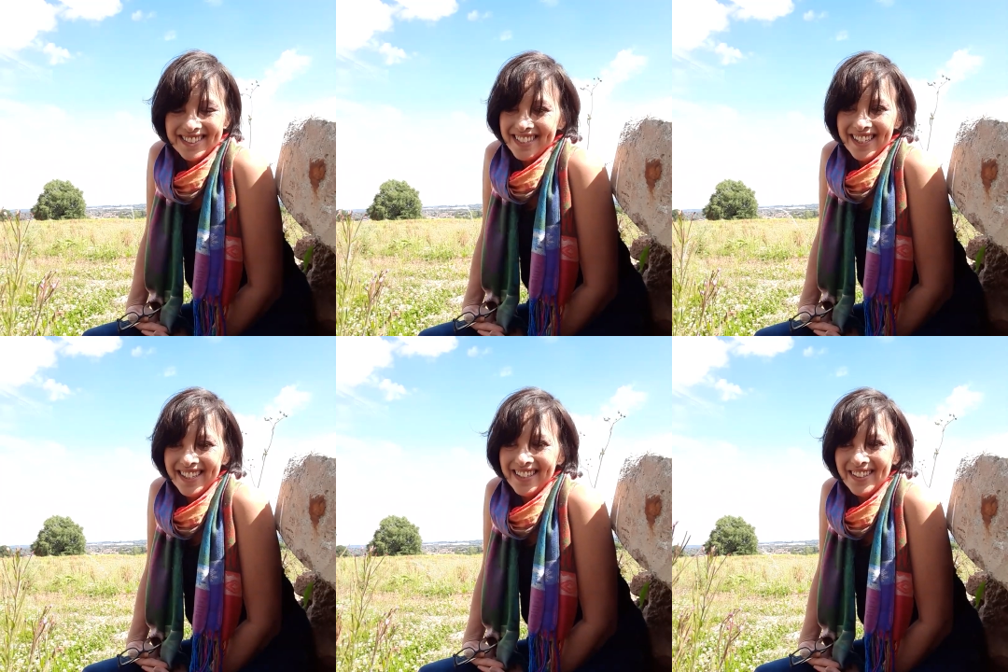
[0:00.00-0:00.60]

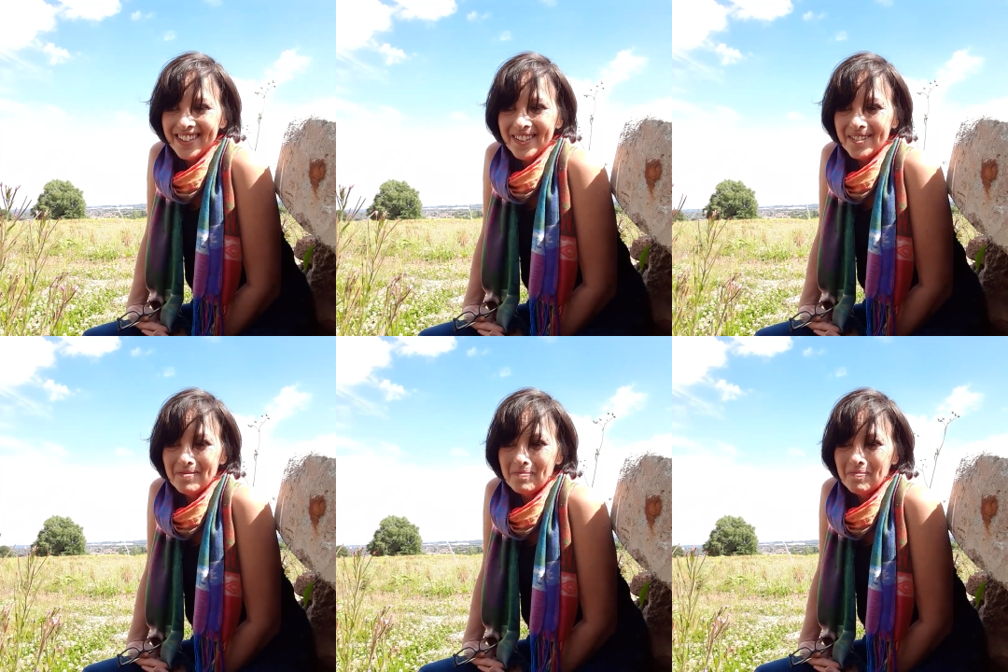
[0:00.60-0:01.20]

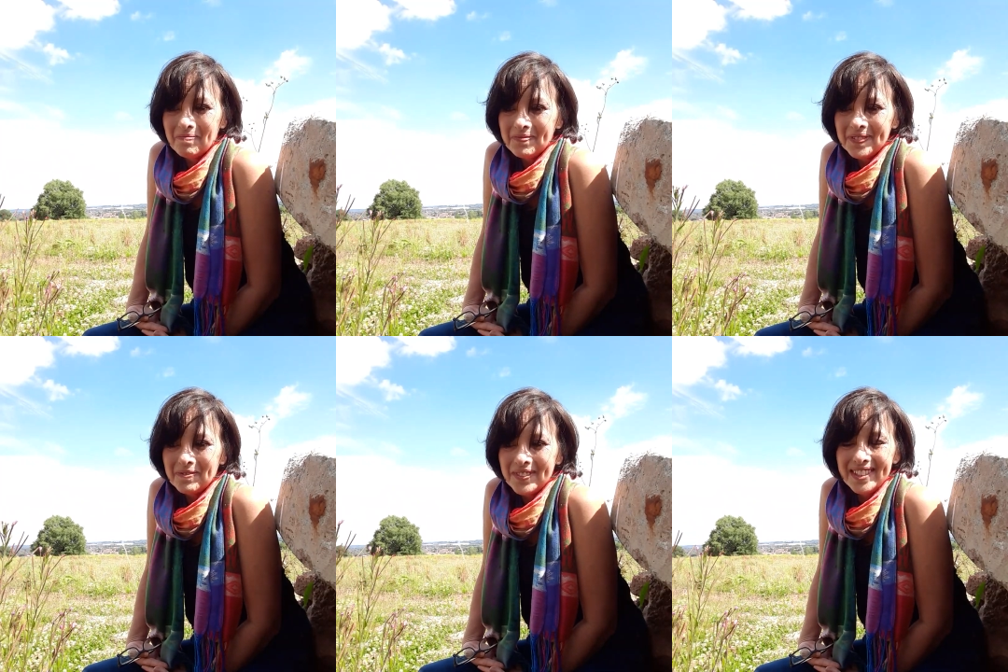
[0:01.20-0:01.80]
a
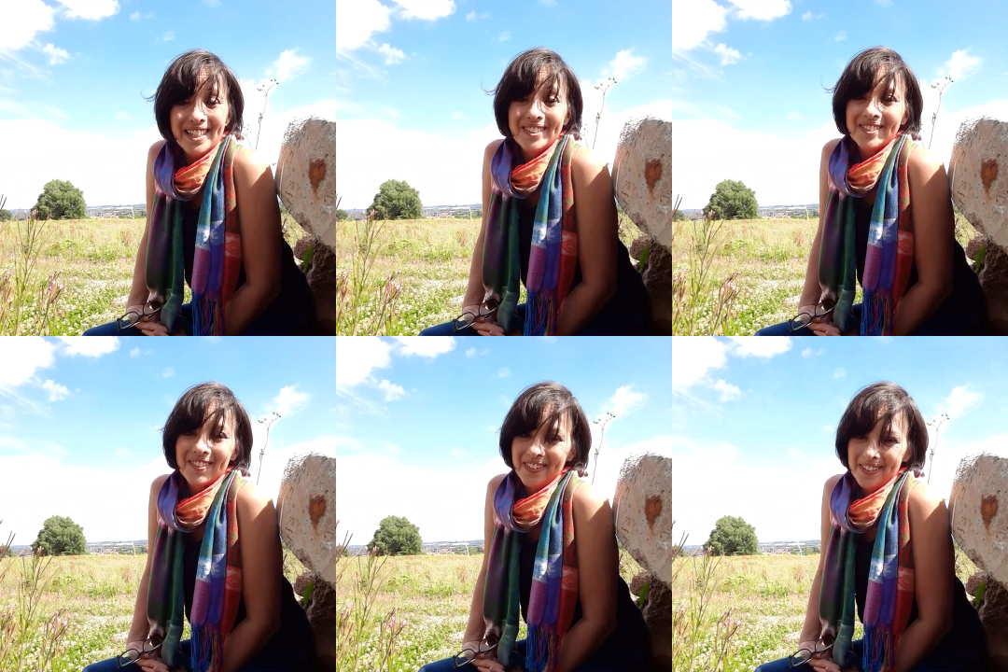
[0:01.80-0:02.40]
silly
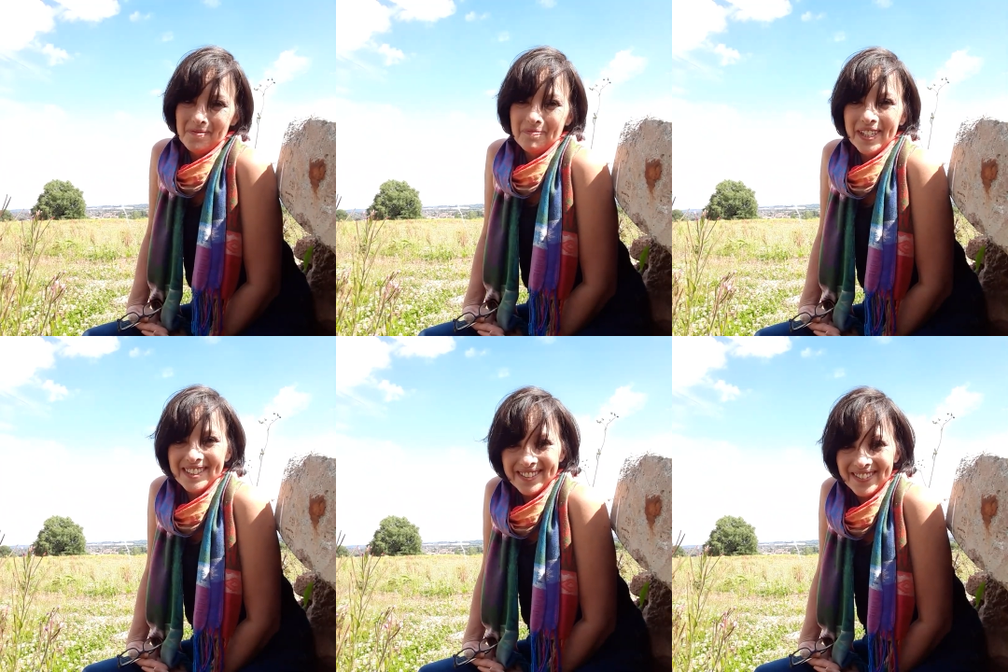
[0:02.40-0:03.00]
story,
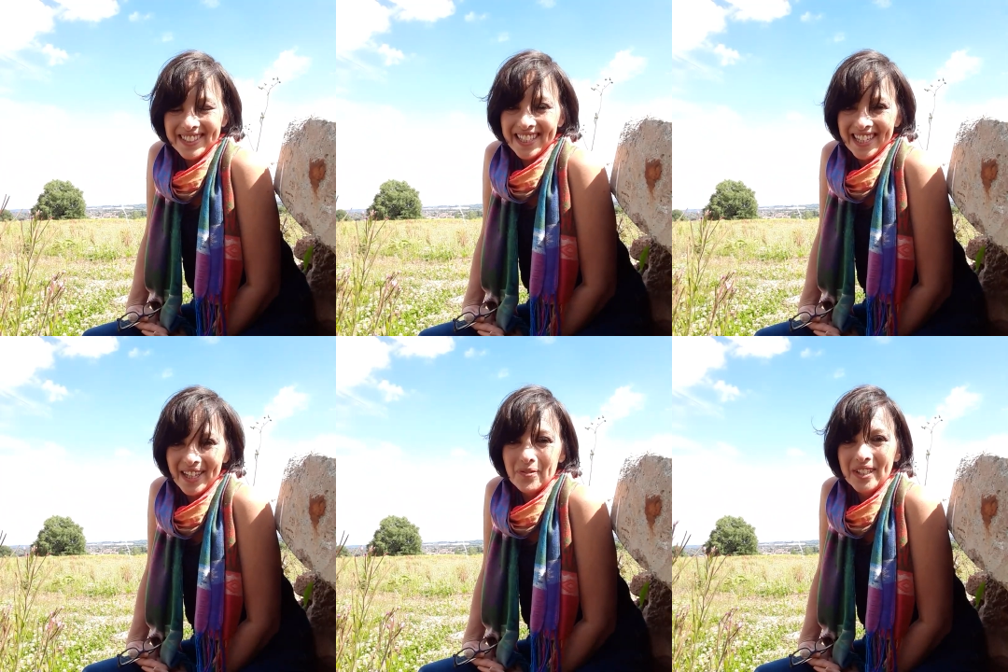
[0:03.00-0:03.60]
but a story
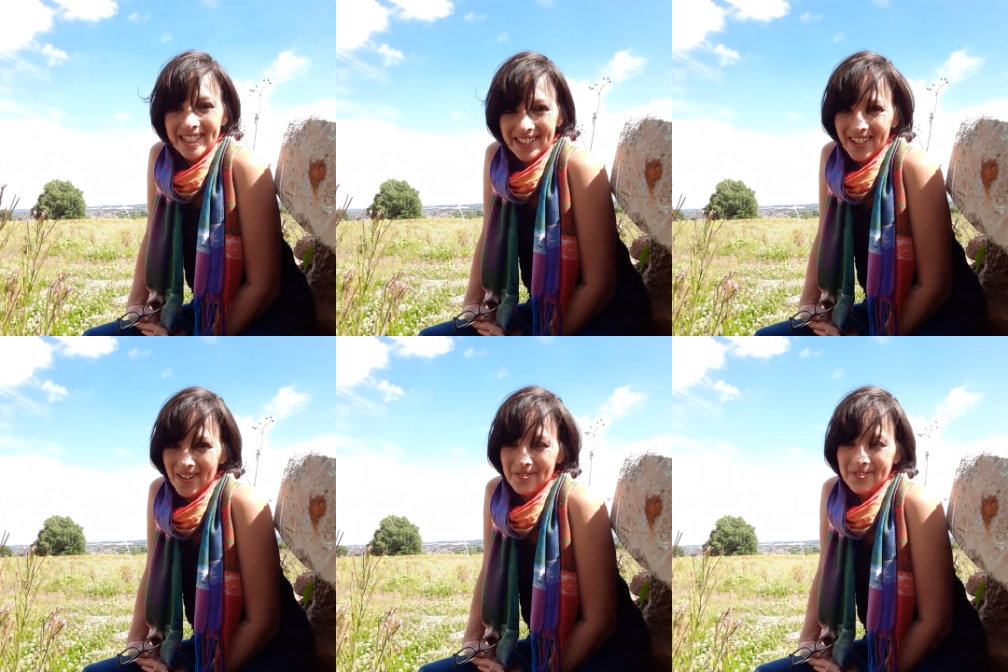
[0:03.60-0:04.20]
that I really
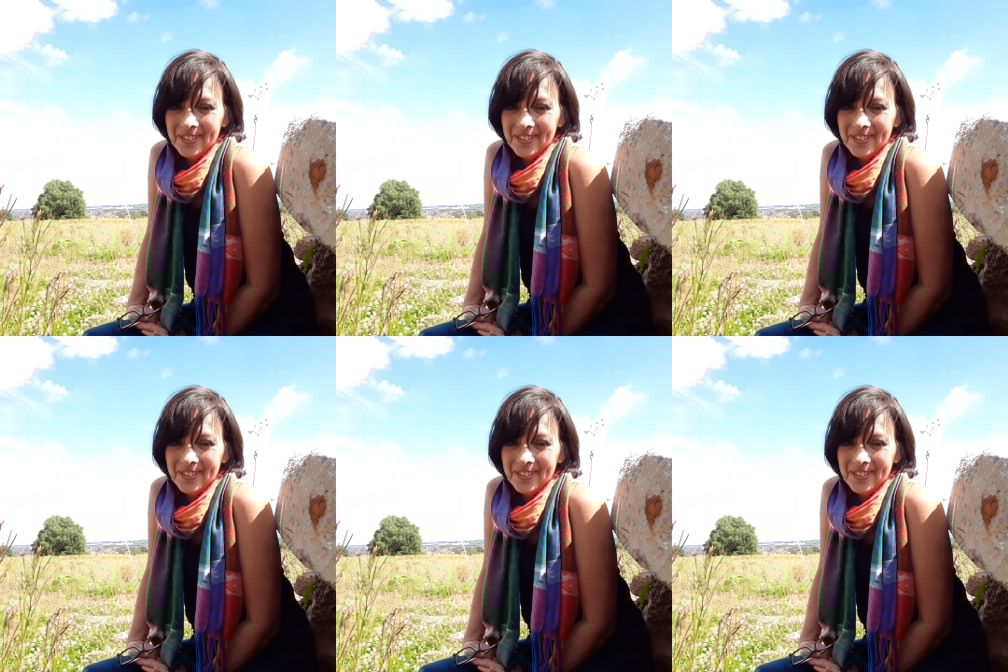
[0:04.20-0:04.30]
love.